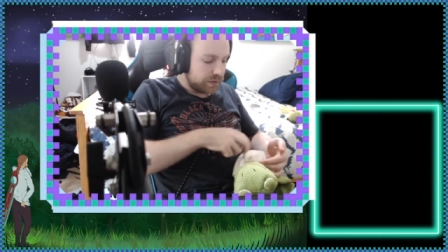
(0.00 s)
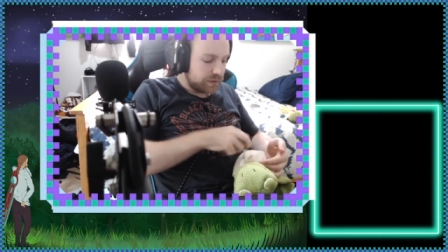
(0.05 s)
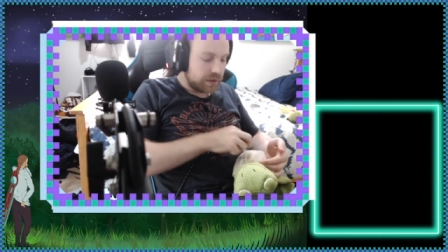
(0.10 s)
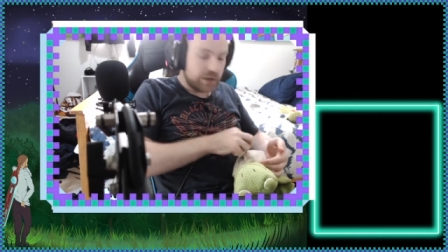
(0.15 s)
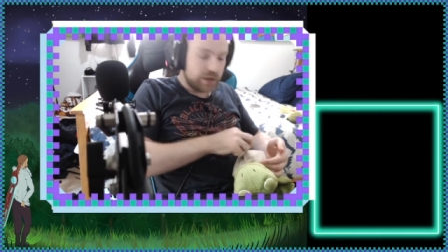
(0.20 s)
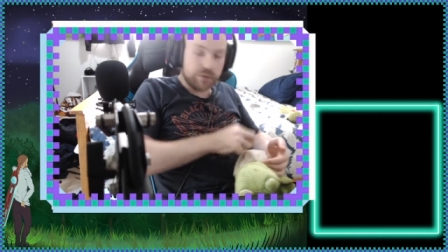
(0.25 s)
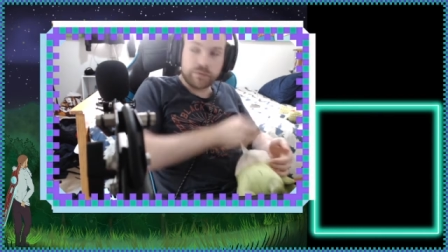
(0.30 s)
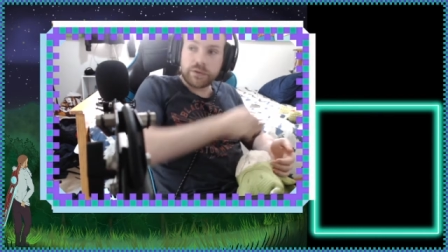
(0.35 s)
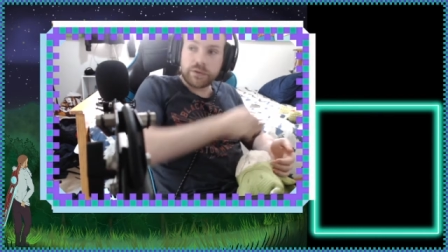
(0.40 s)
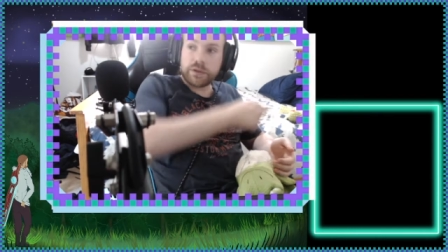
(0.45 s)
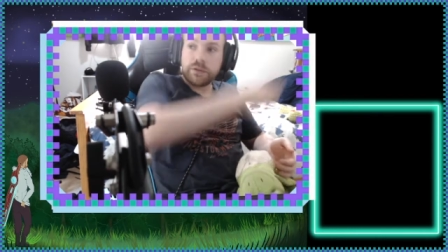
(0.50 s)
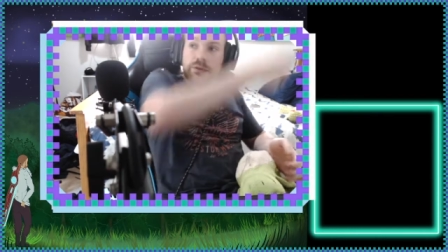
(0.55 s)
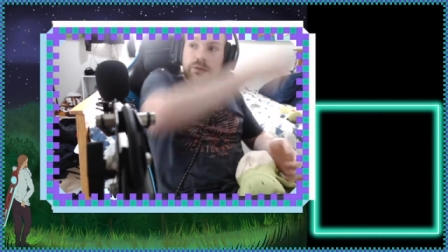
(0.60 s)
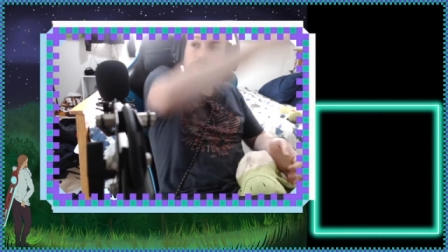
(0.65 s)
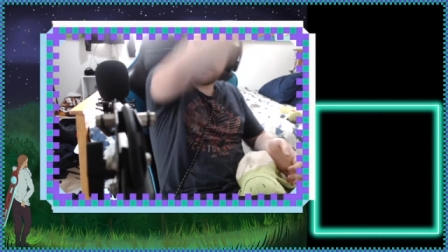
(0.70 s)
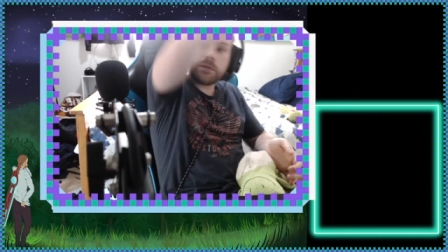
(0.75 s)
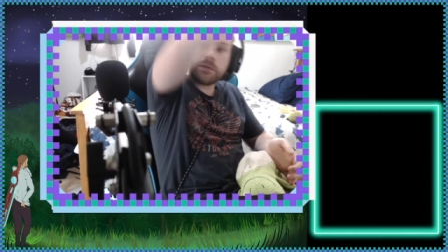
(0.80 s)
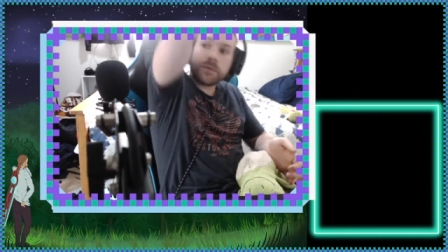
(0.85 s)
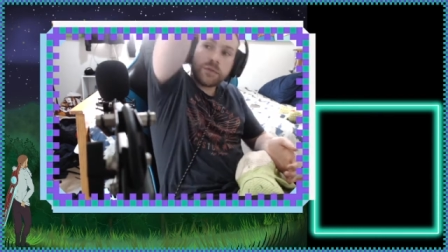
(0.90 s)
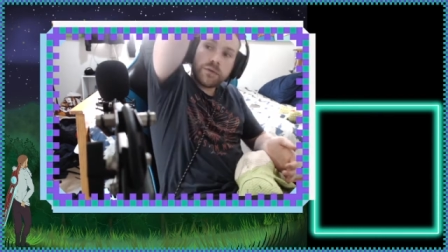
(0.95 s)
is how far
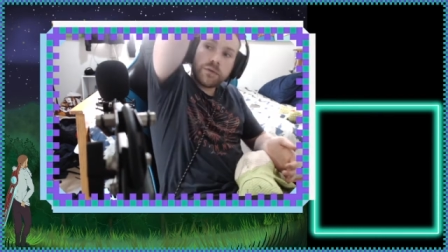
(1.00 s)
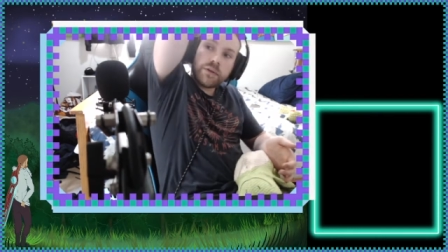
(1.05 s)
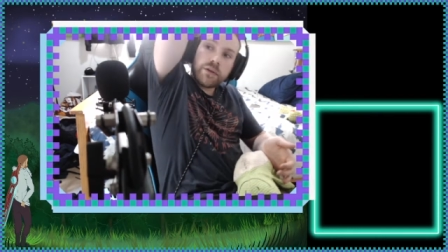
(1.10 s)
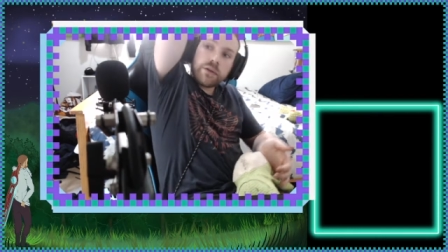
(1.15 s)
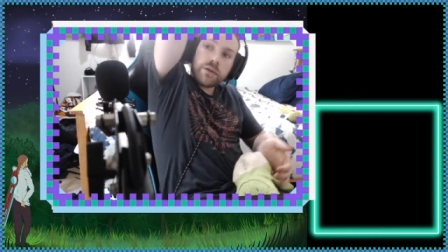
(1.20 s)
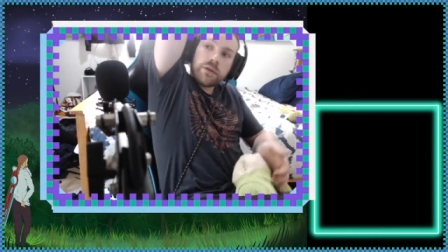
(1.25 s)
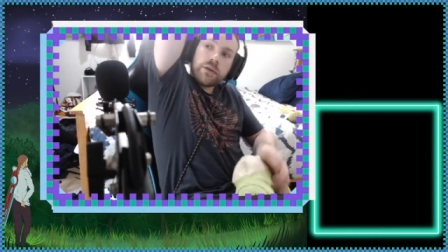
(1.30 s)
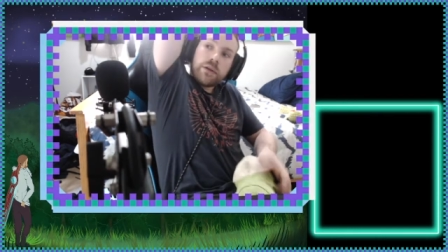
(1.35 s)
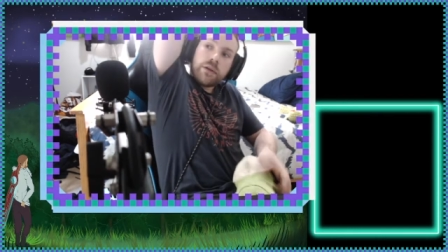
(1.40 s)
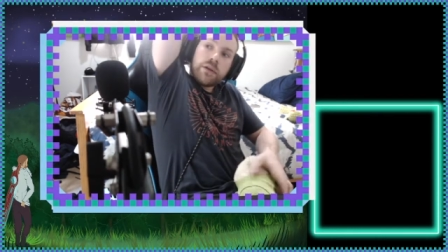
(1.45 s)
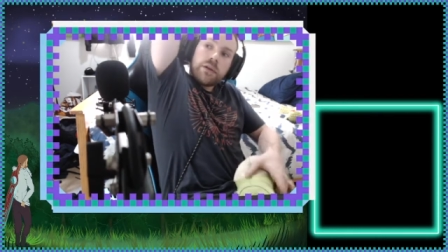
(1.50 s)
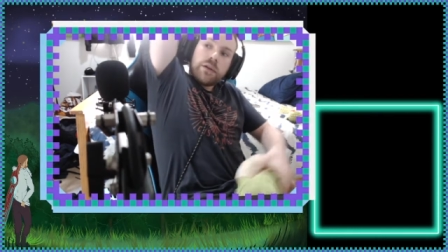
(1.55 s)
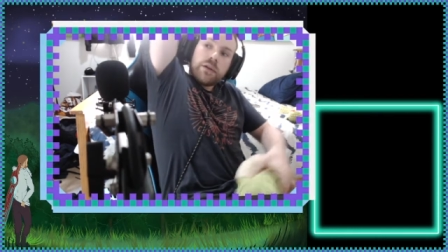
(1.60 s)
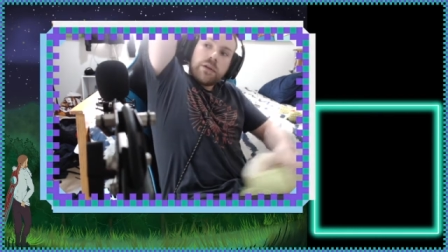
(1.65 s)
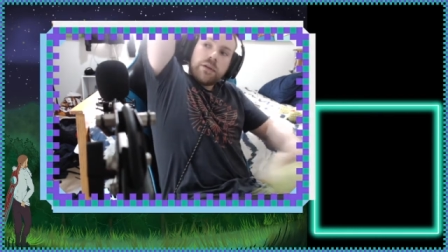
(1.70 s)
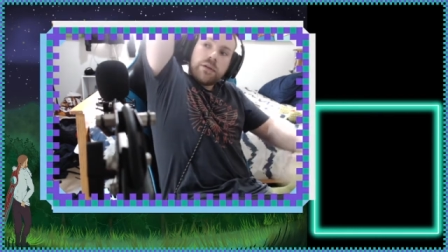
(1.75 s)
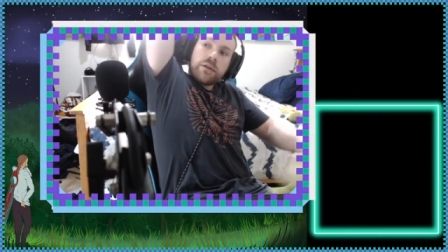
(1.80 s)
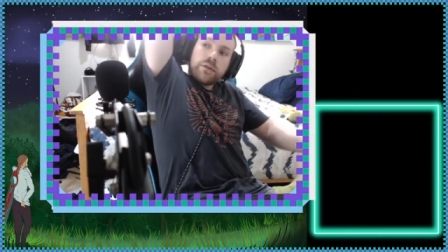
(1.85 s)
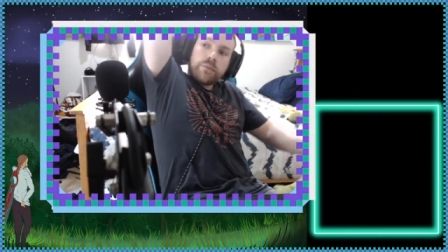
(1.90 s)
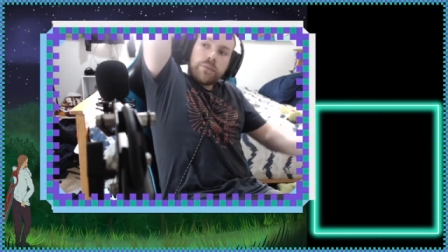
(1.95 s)
you have to like
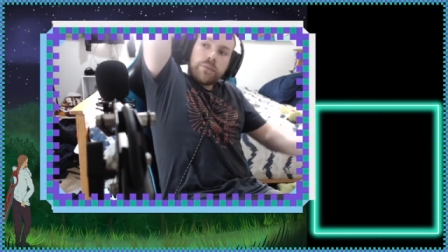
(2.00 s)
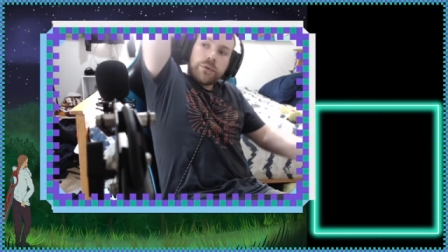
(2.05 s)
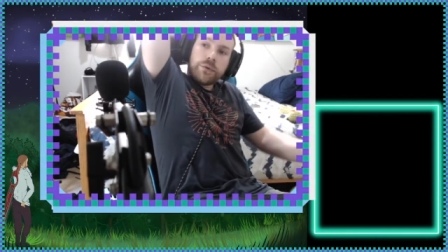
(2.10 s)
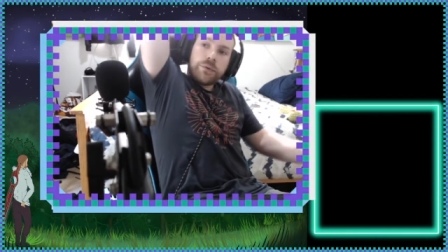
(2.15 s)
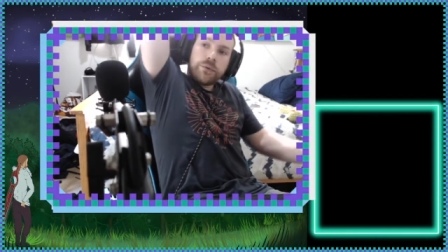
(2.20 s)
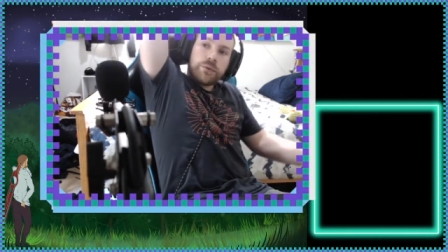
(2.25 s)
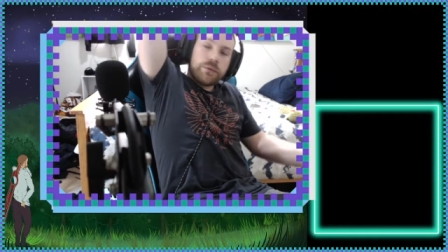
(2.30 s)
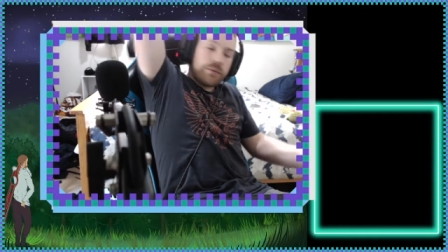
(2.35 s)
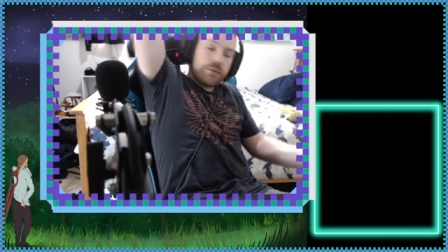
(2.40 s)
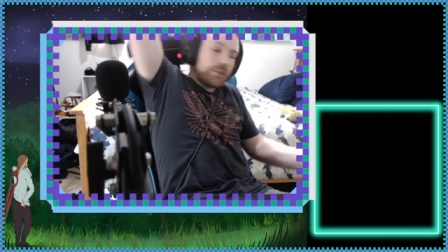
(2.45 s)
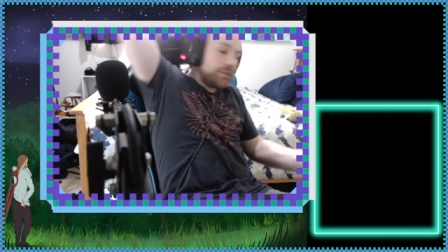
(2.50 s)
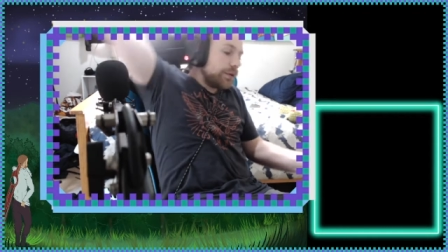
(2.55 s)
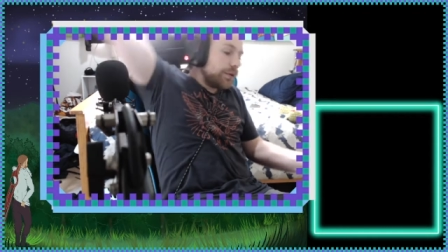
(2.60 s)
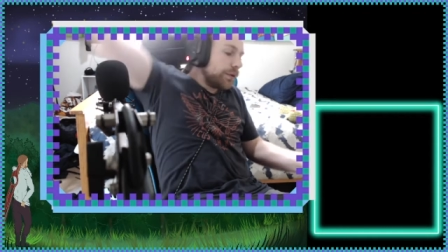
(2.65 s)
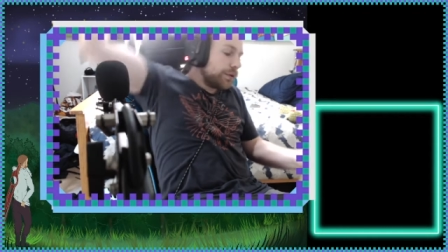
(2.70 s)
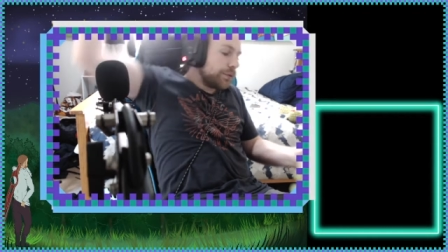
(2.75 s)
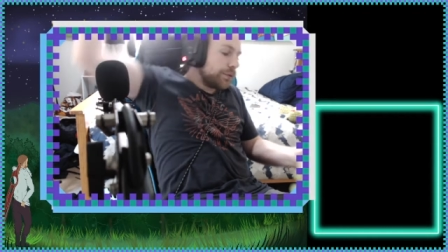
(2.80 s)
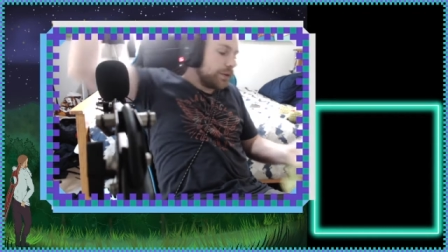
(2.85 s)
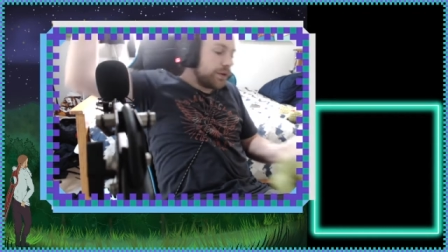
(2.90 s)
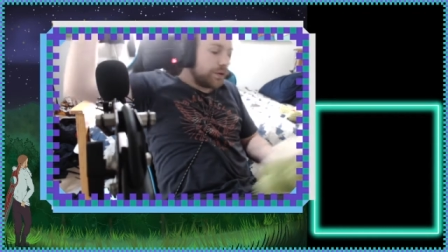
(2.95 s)
pull the
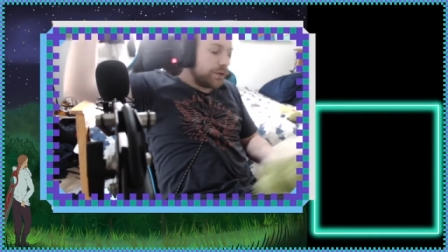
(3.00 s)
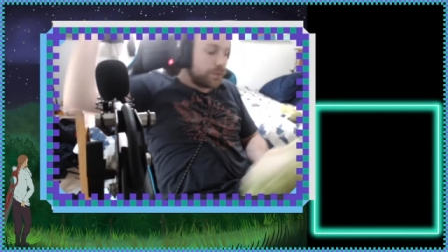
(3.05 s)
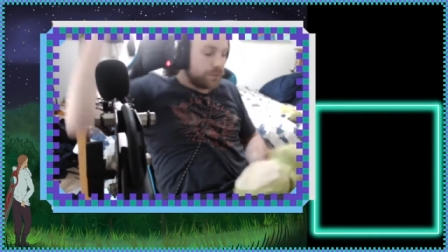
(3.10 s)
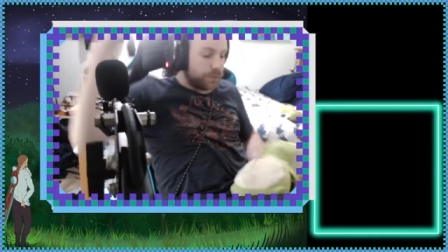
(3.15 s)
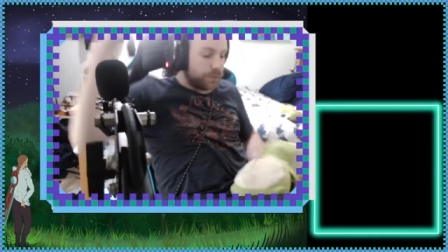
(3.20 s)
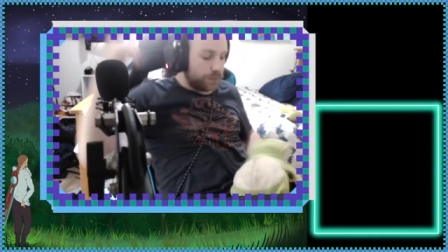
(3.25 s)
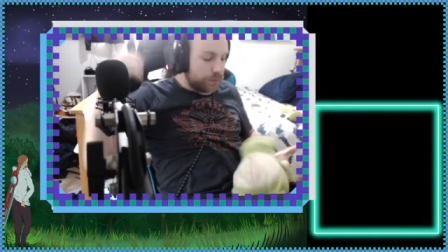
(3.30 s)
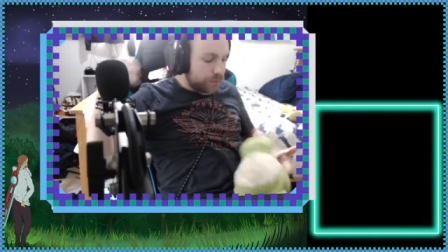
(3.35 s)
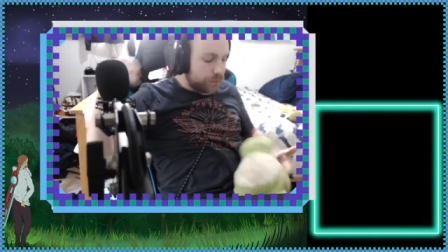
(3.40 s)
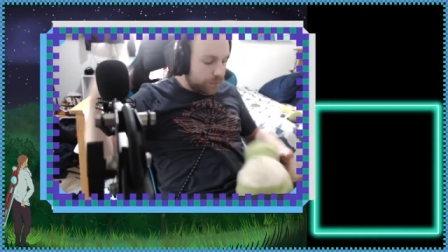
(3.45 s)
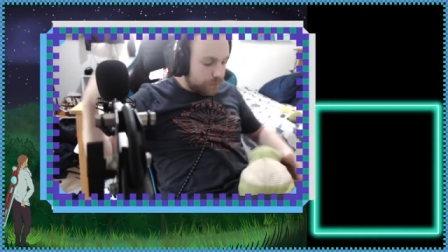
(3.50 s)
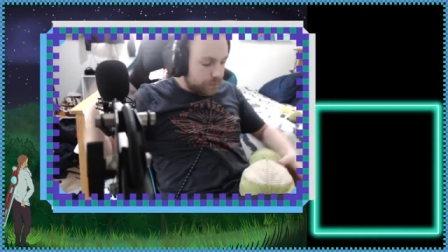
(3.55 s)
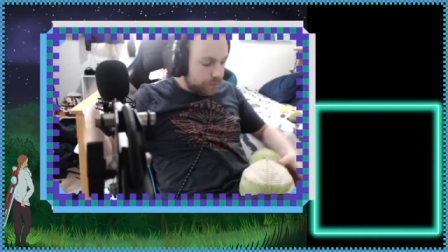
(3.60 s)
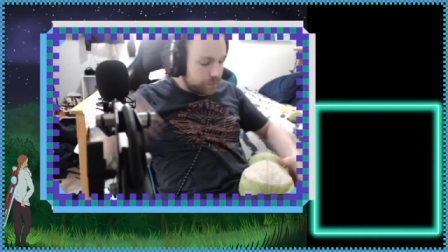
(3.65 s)
thread through